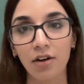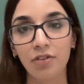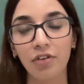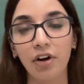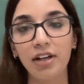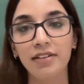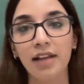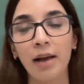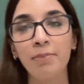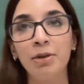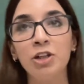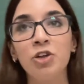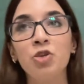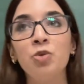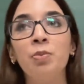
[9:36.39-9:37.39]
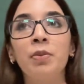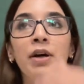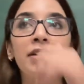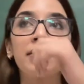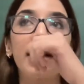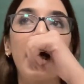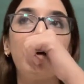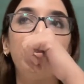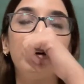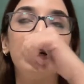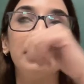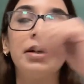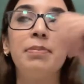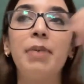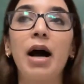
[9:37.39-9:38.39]
For example, you must have
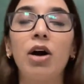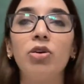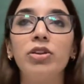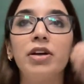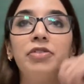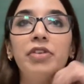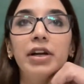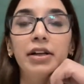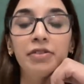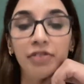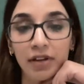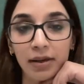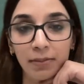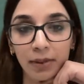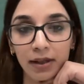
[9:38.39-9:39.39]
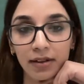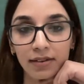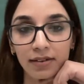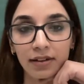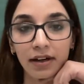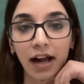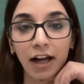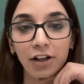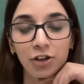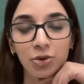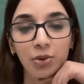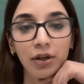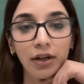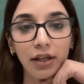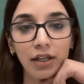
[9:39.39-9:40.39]
heard about the very famous right to
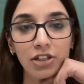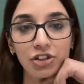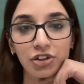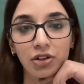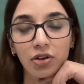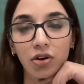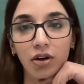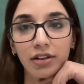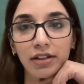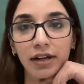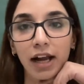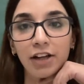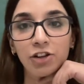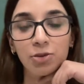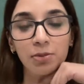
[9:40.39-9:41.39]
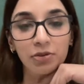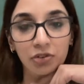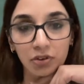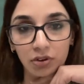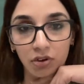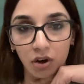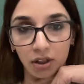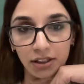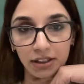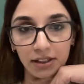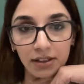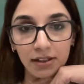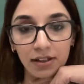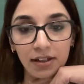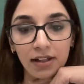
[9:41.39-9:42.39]
erasure or the right to be
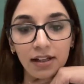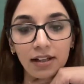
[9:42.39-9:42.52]
forgotten